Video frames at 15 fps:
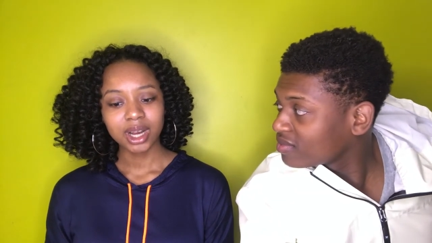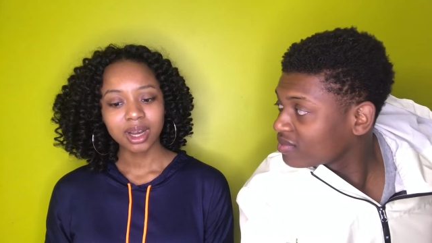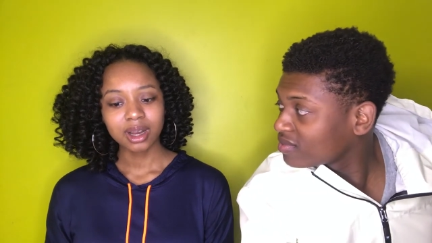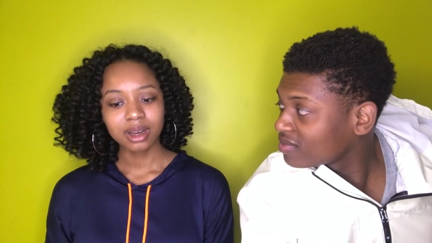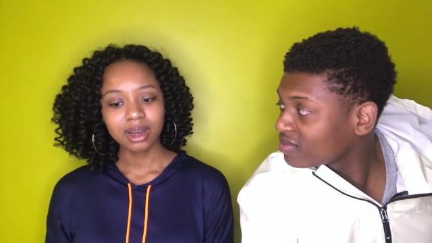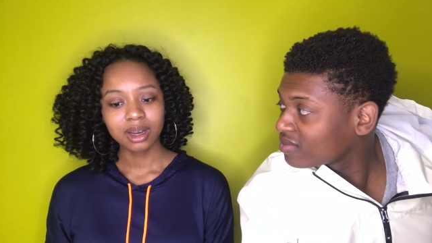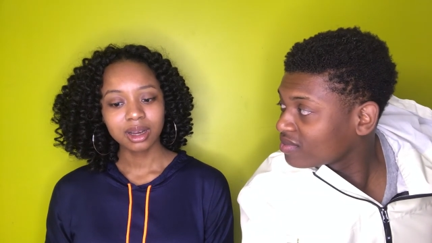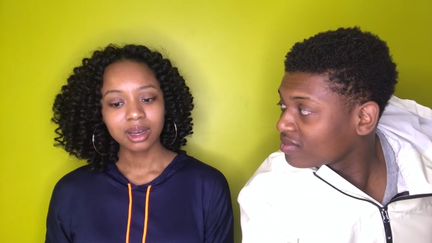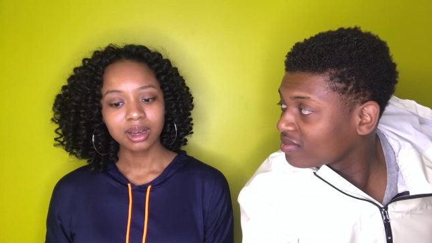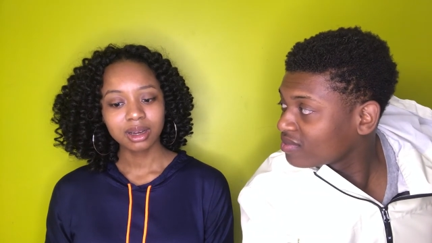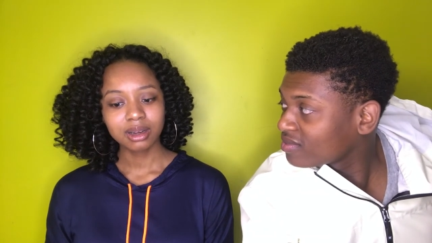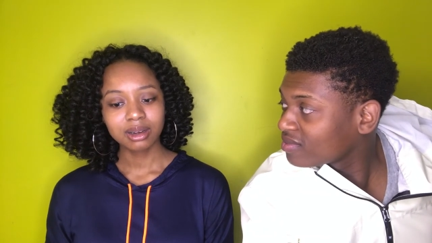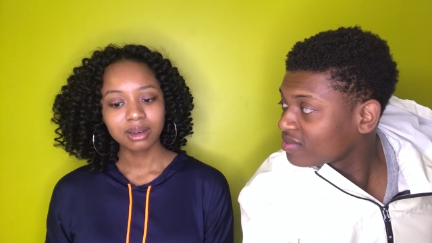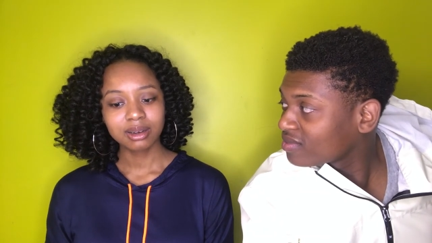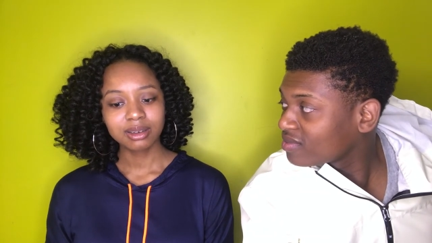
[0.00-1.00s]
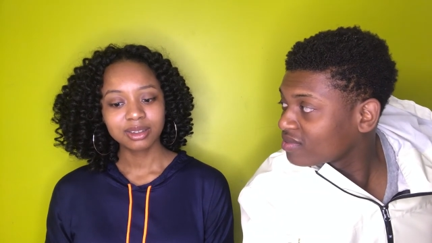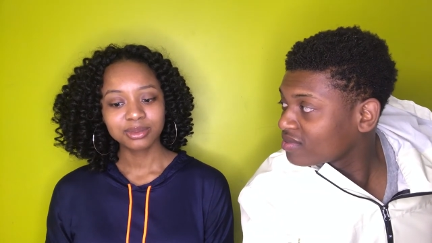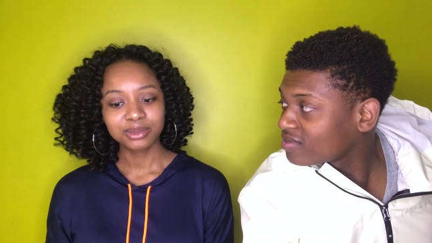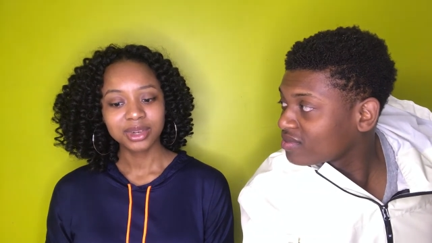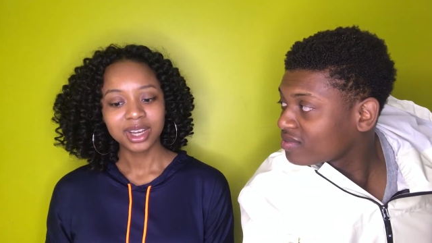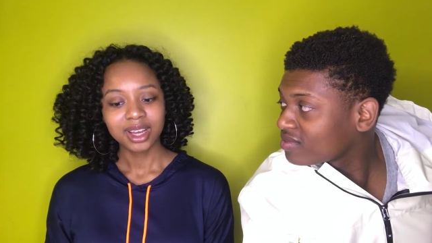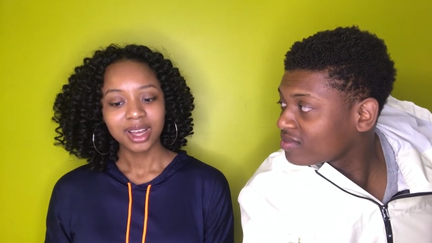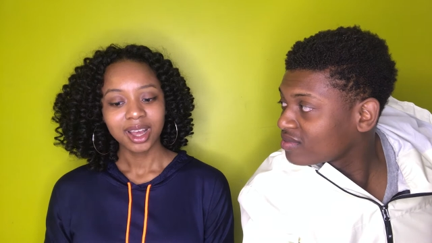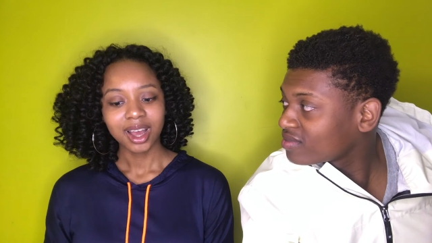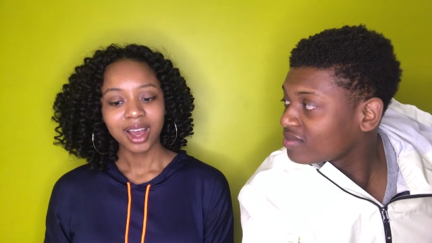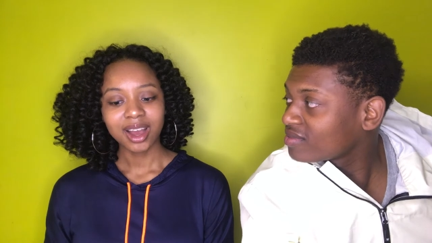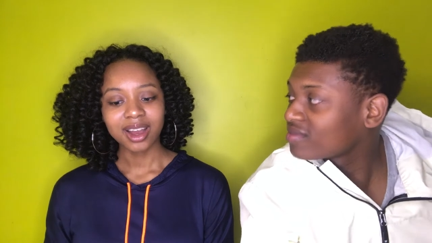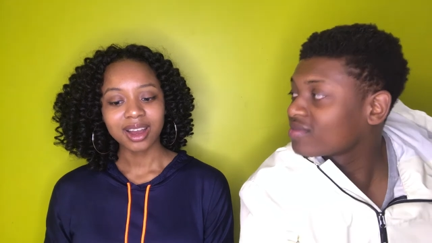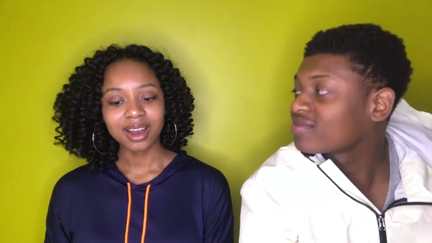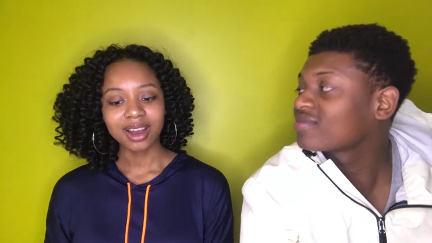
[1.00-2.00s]
Speaker 1: um,
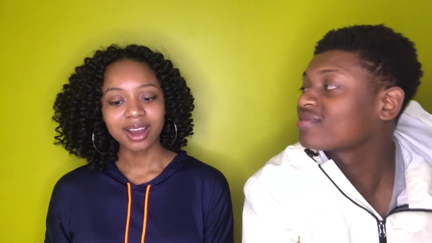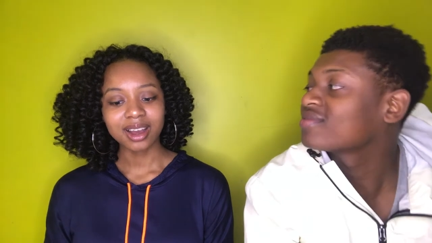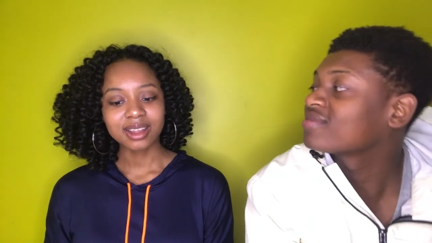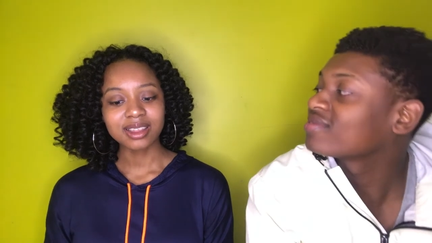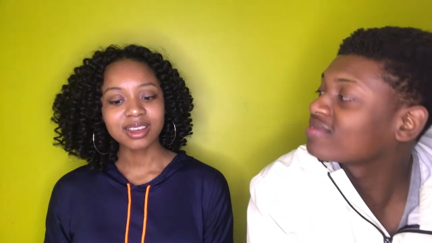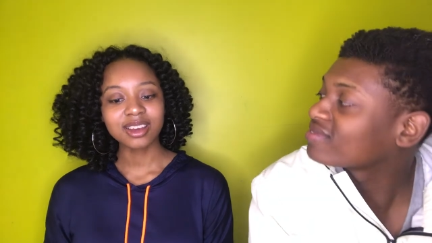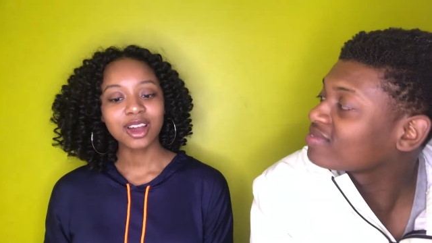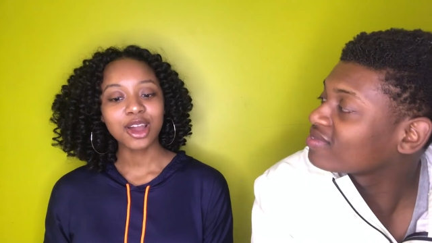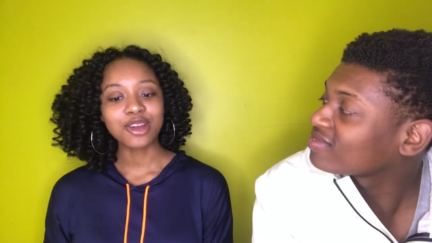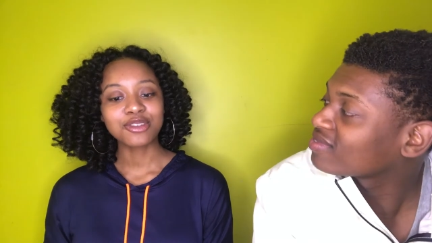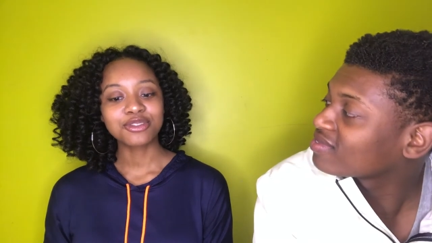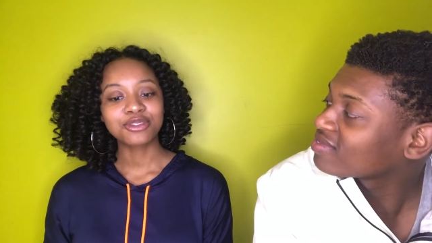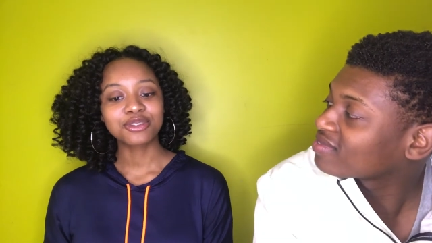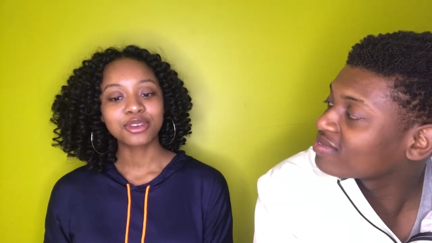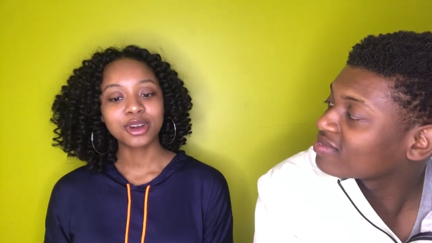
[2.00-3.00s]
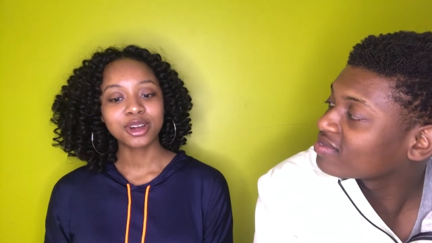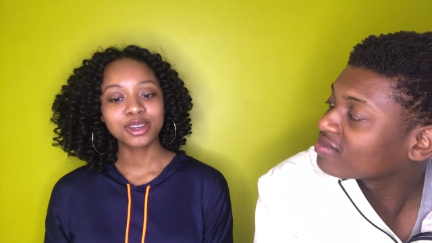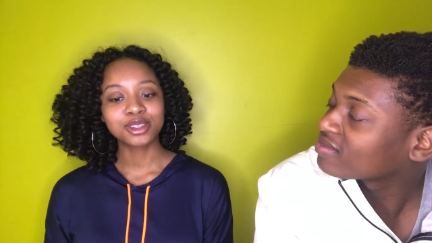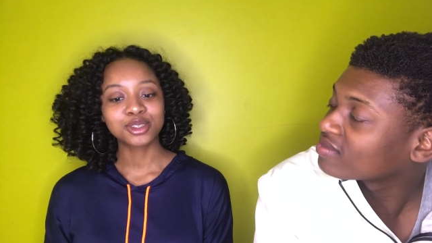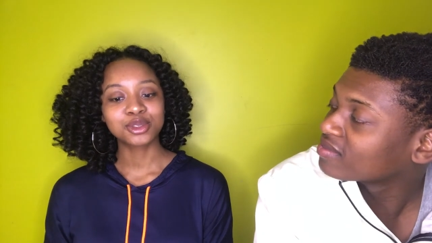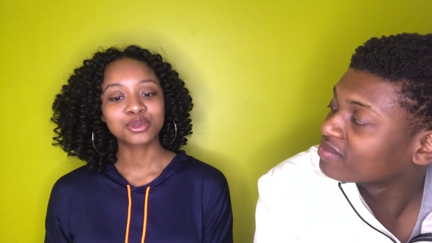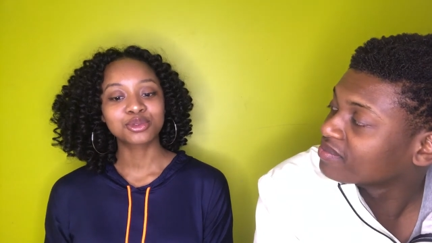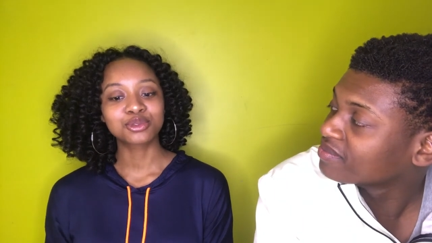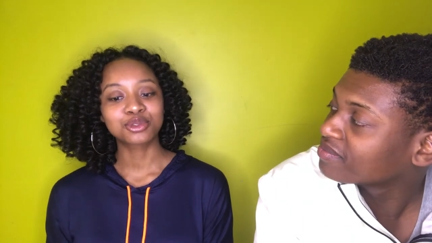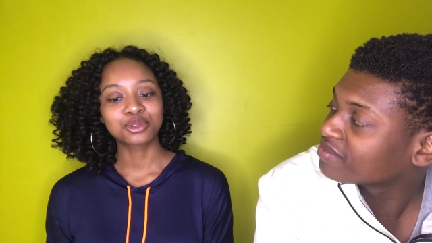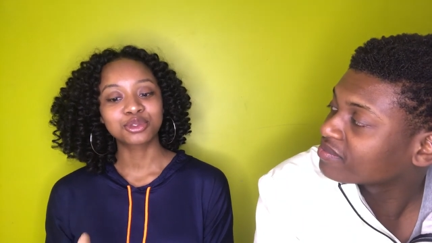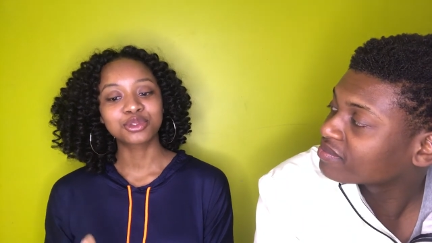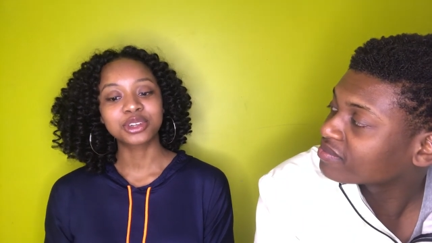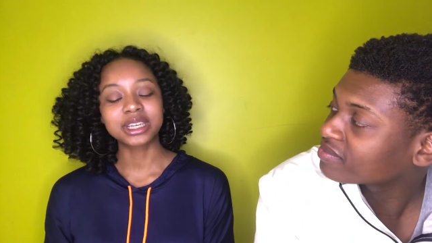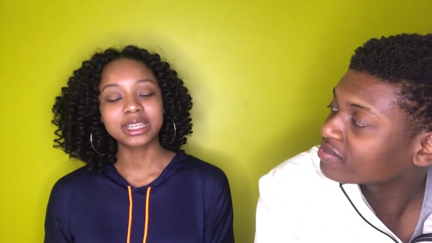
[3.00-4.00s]
I think our first
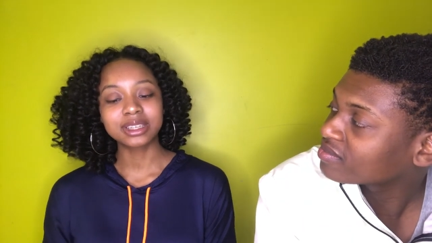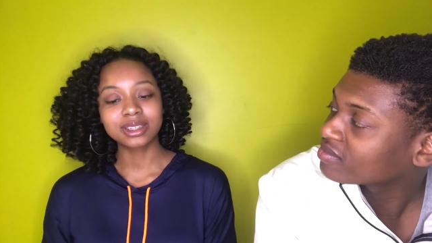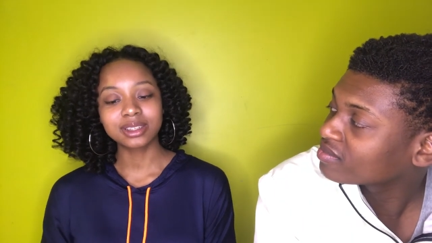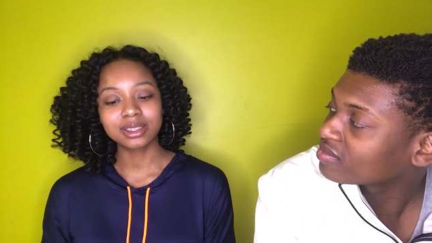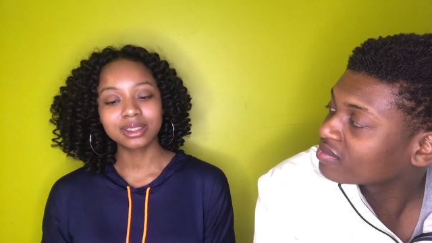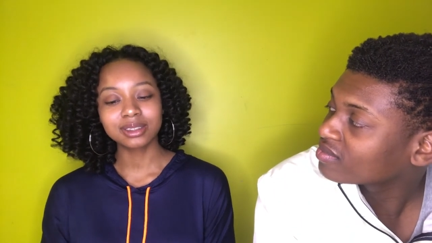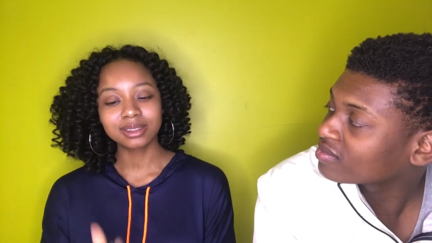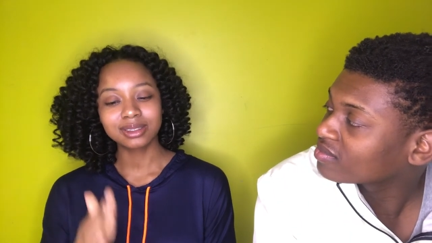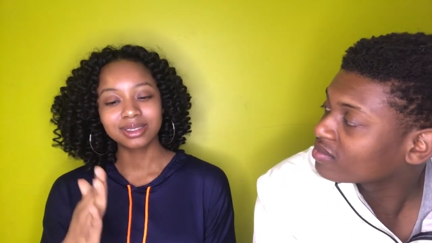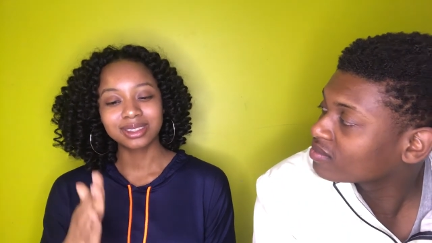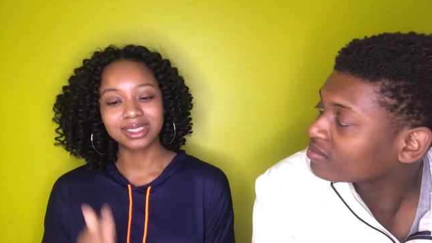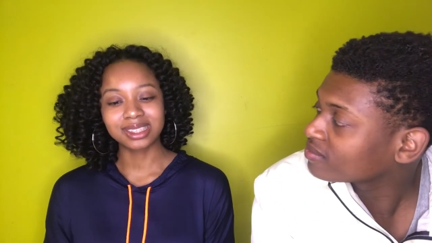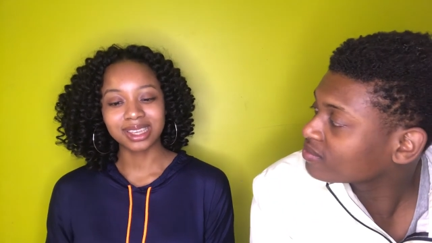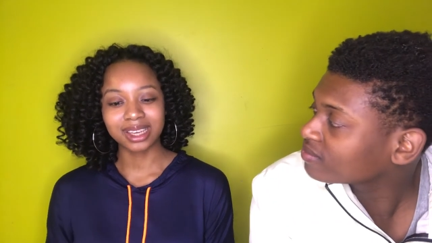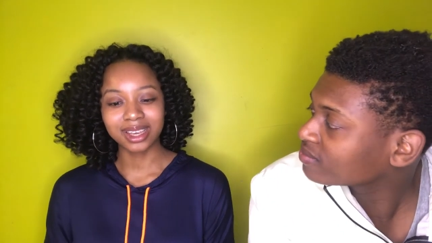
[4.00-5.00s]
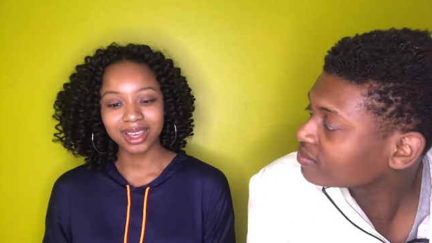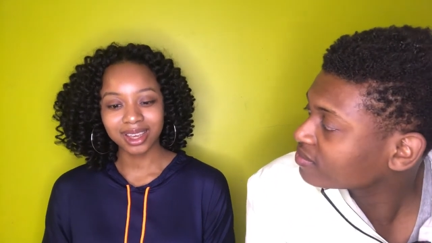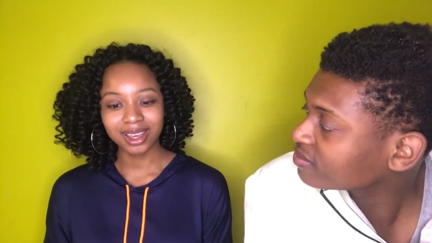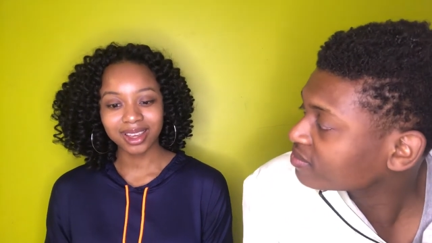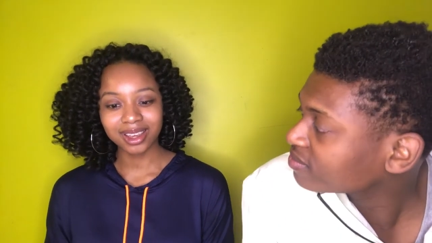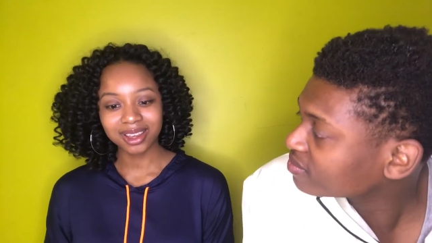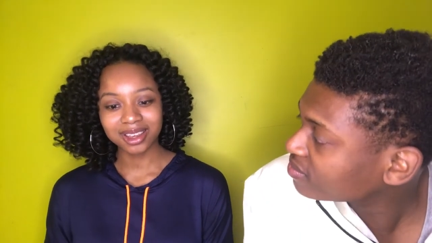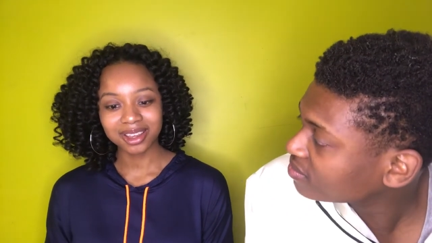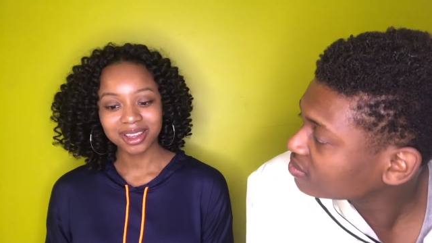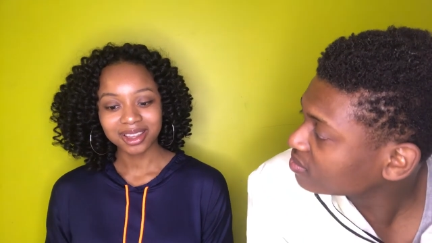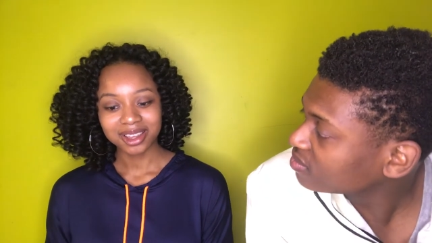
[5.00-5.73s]
real date